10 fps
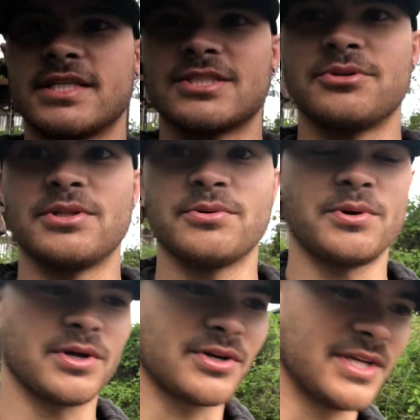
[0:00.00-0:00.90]
so the
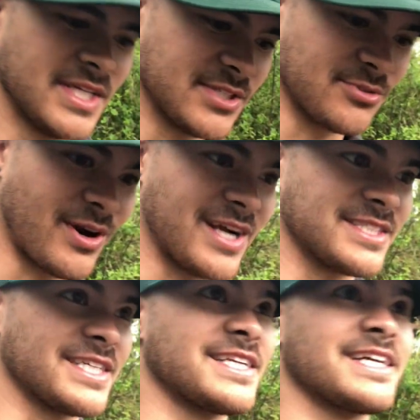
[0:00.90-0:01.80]
water is
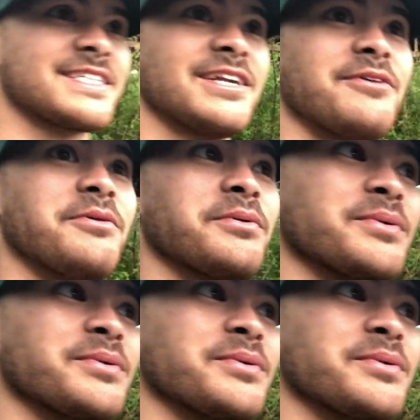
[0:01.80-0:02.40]
rising, and that's not what we